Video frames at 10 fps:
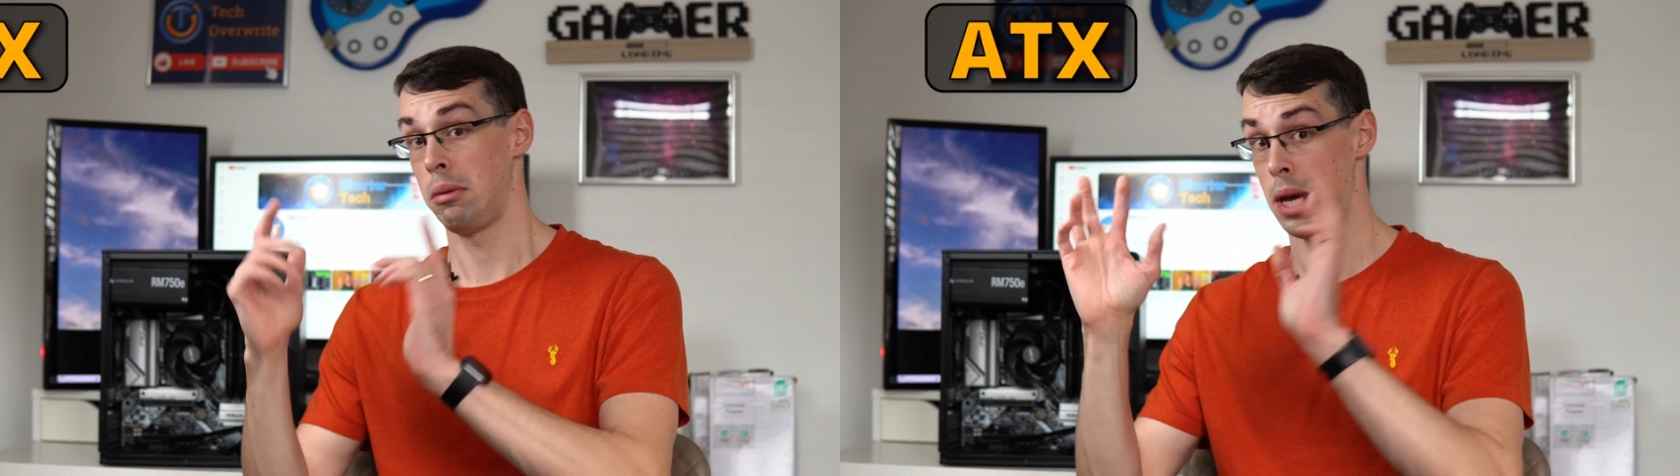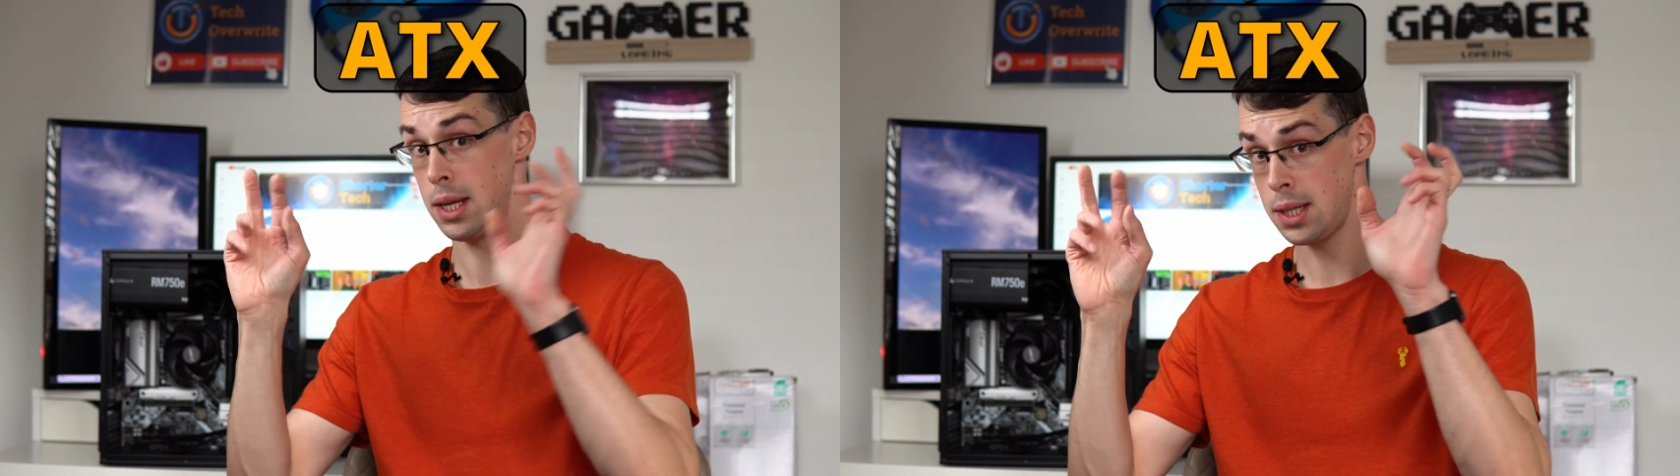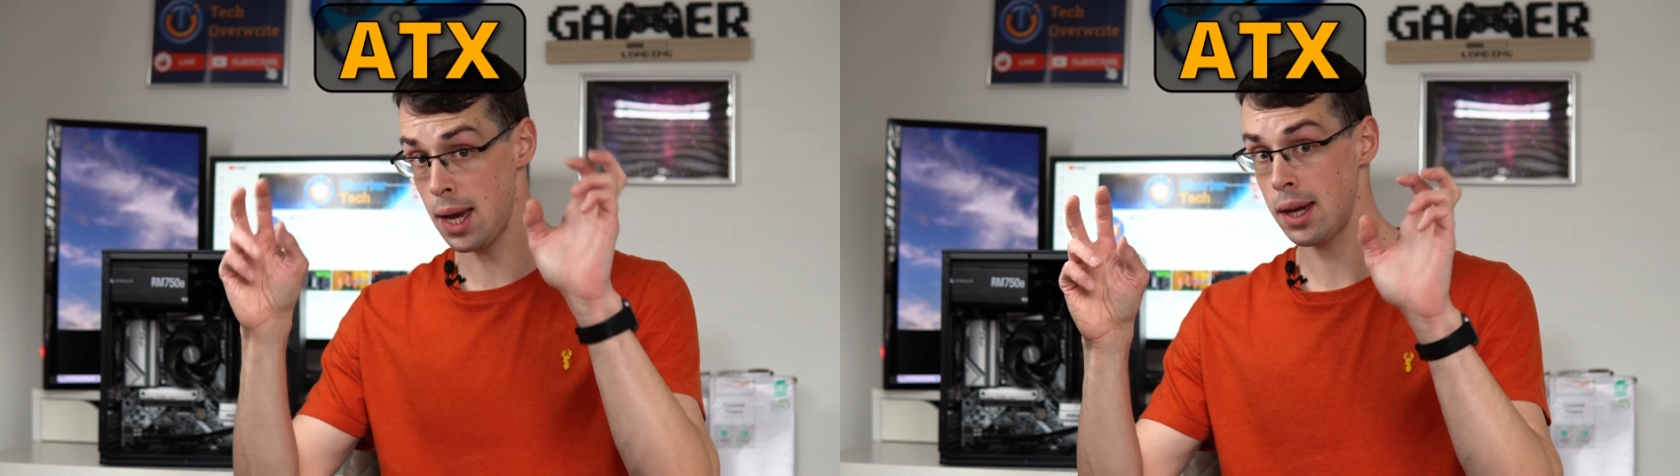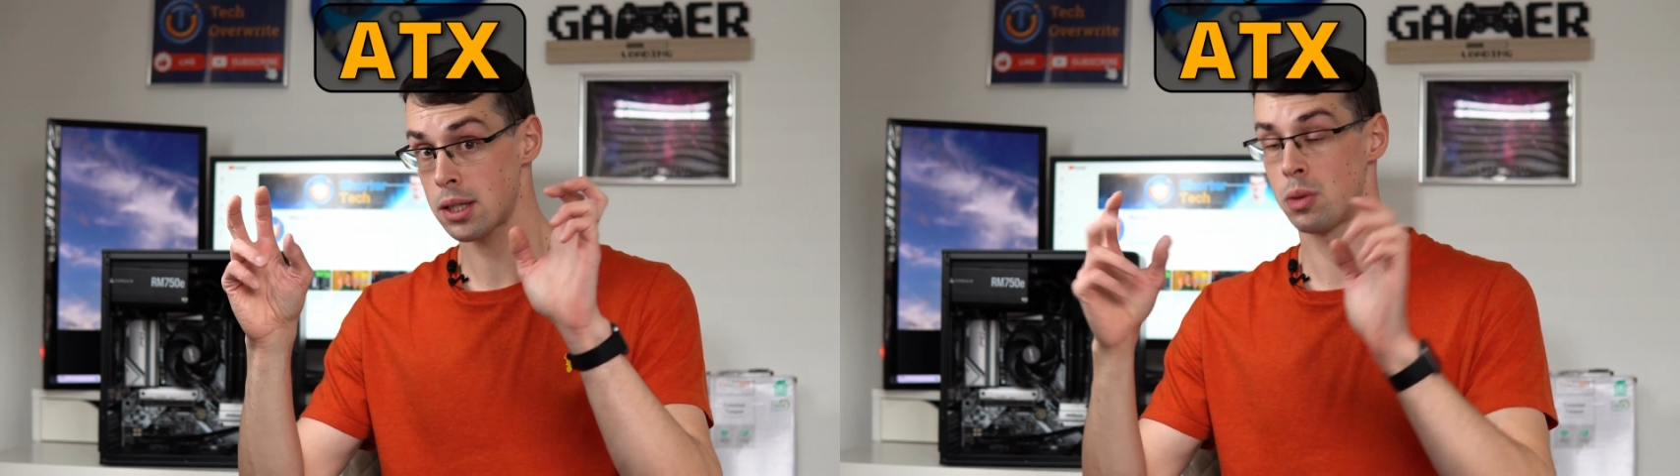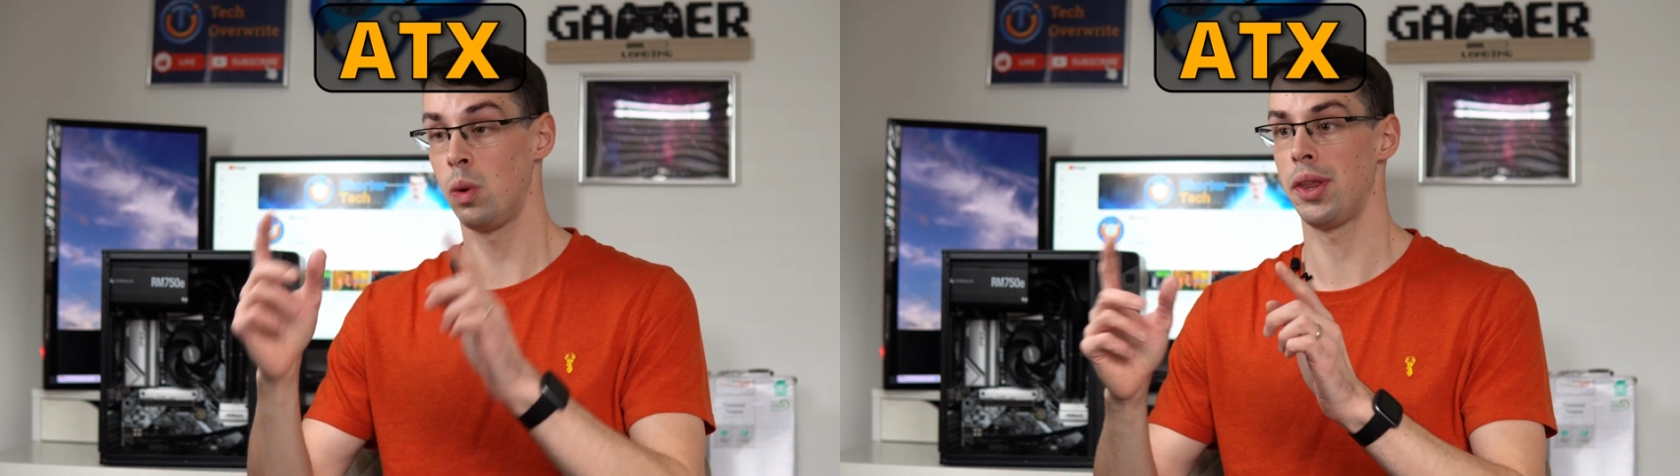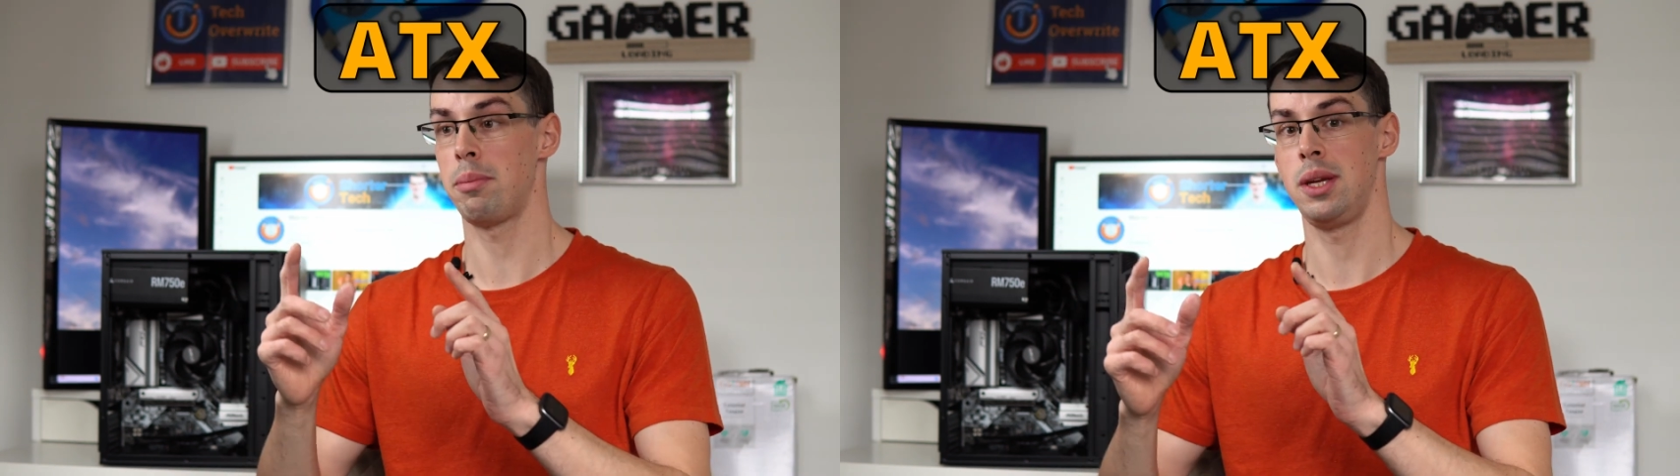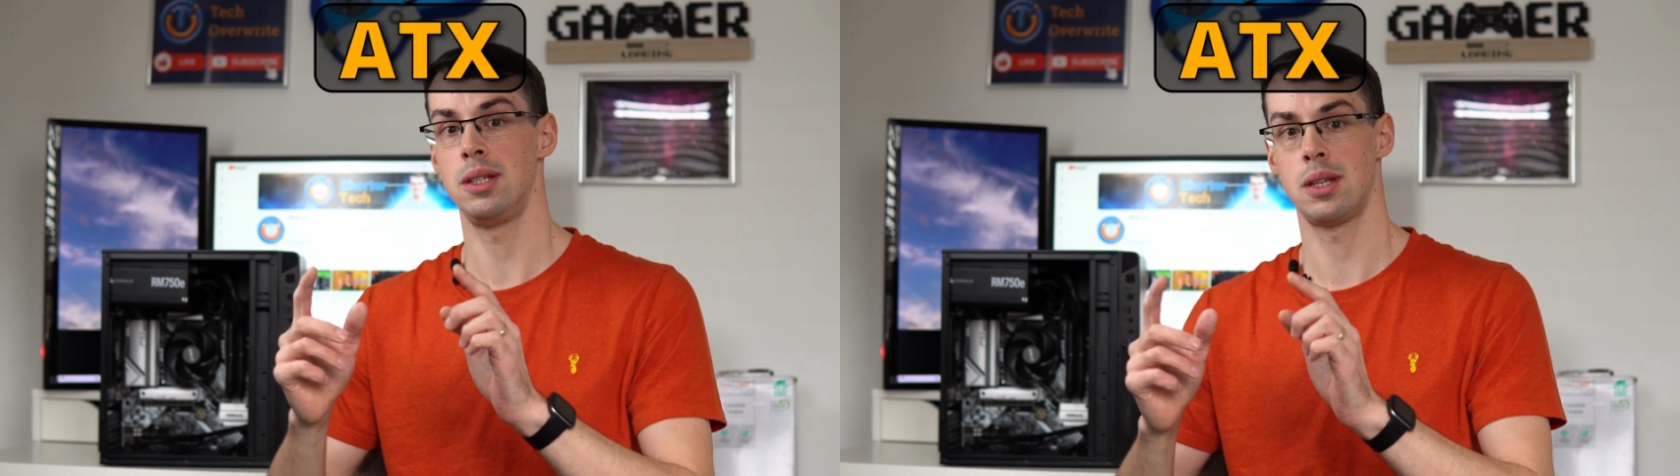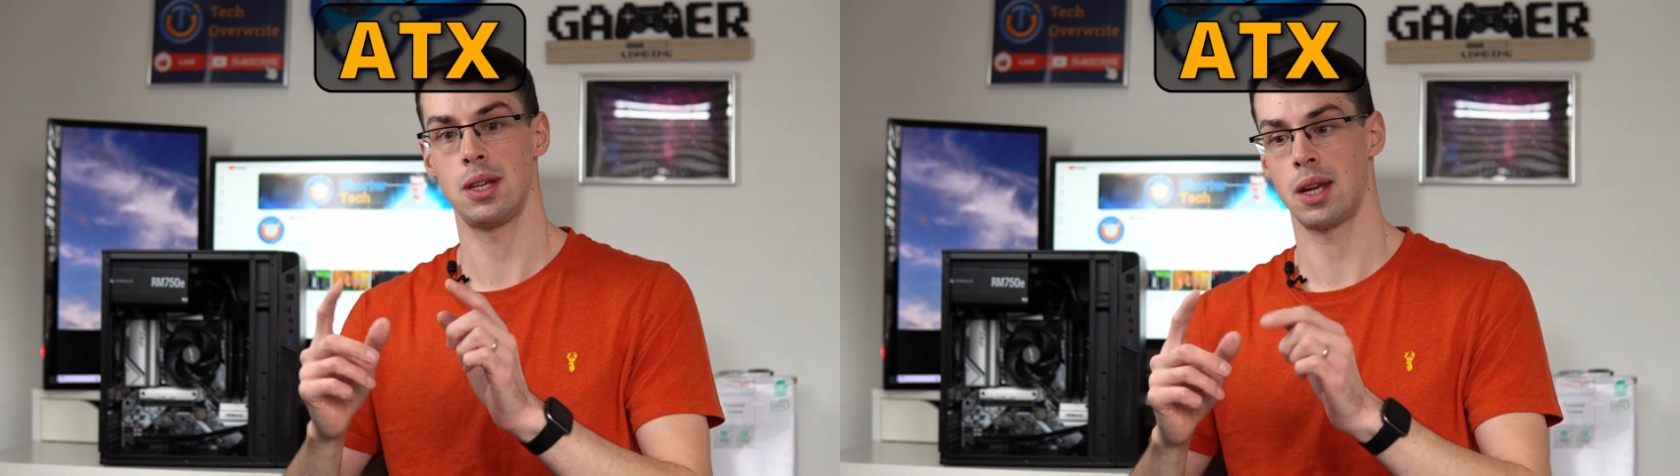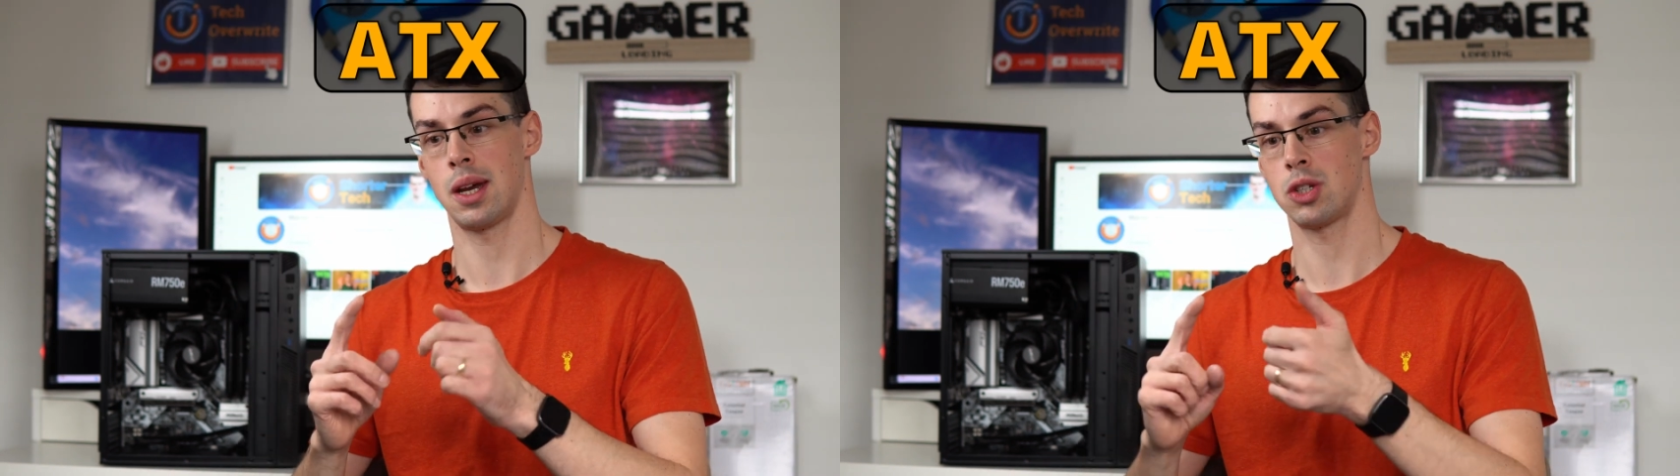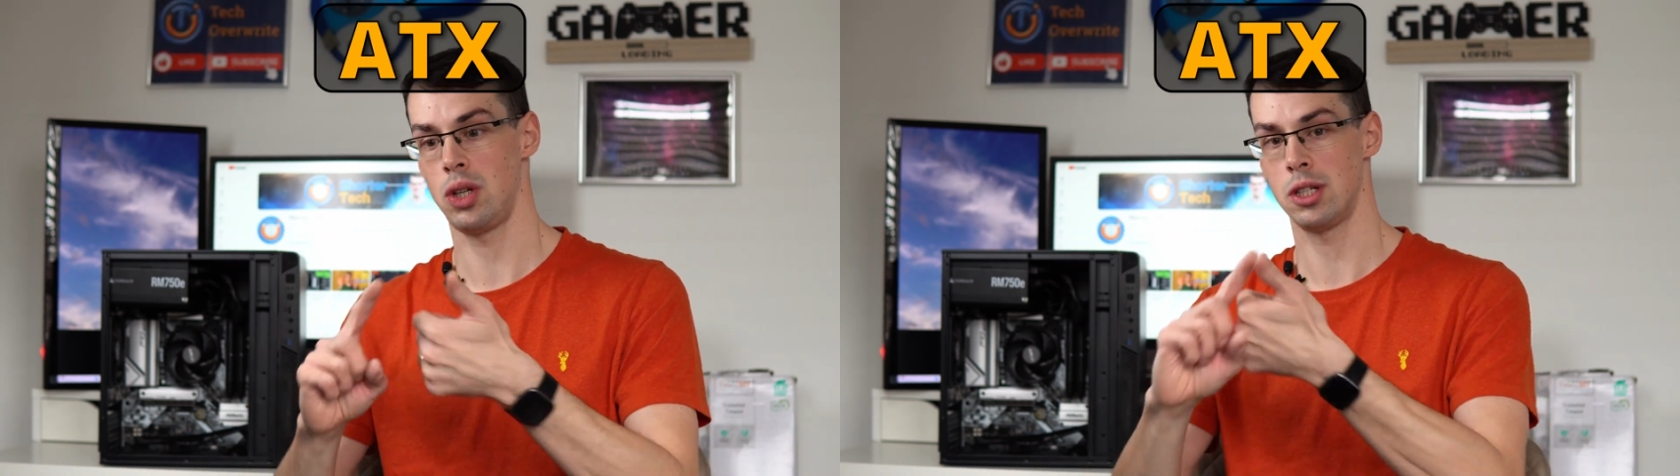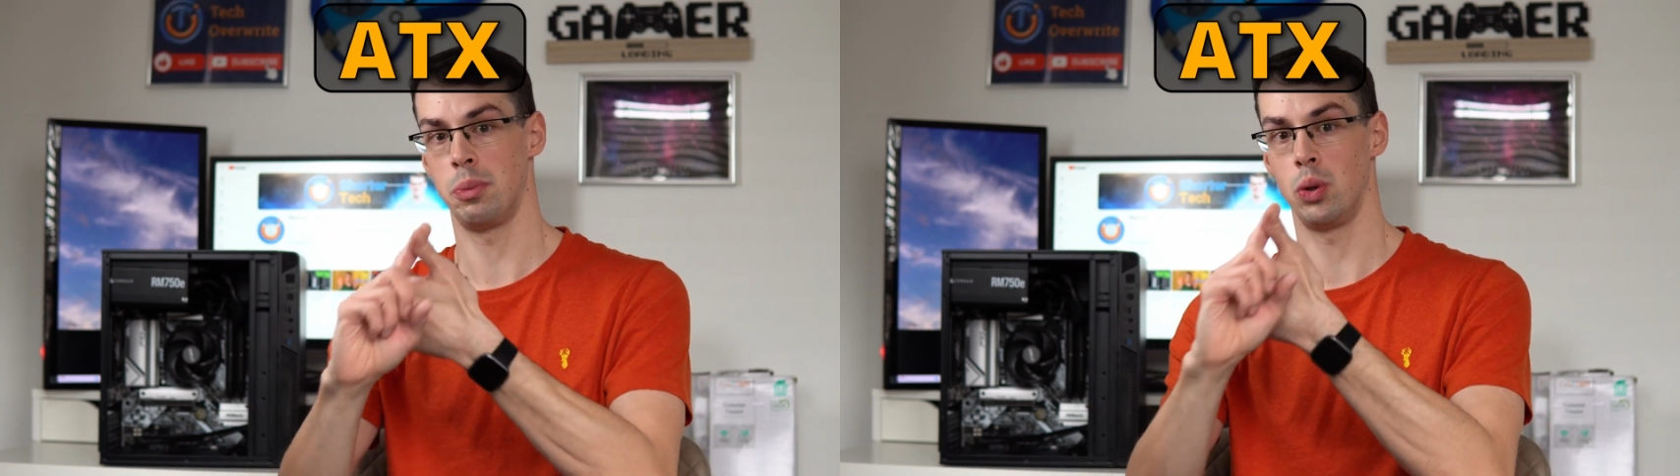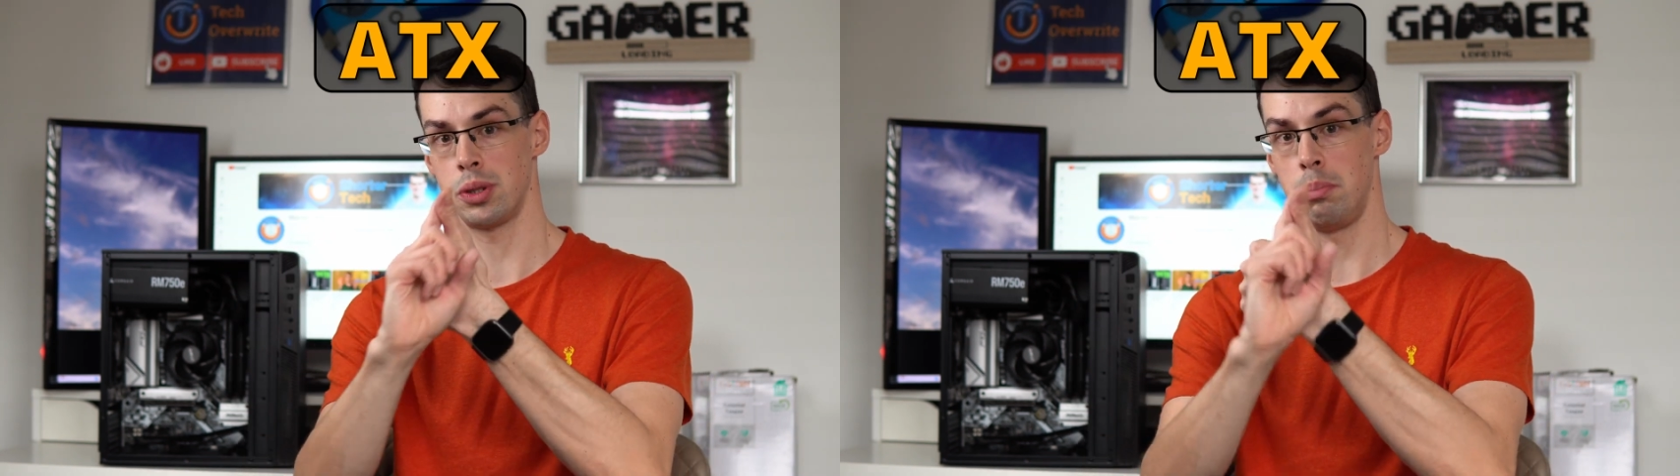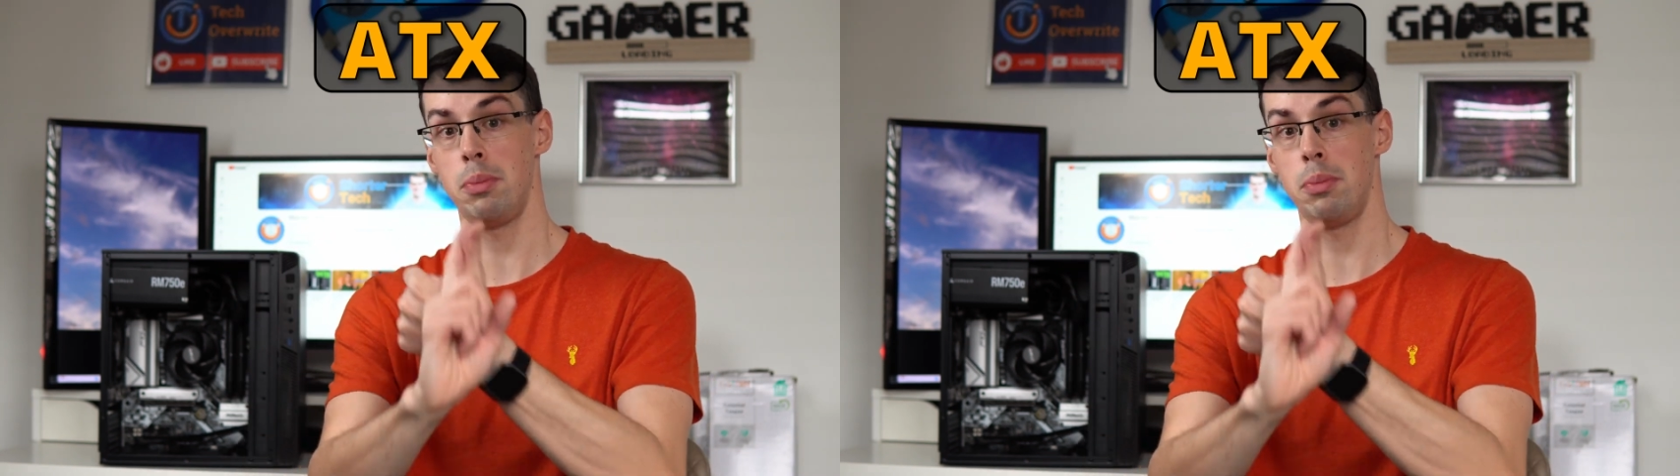ATX, what that means is it can actually support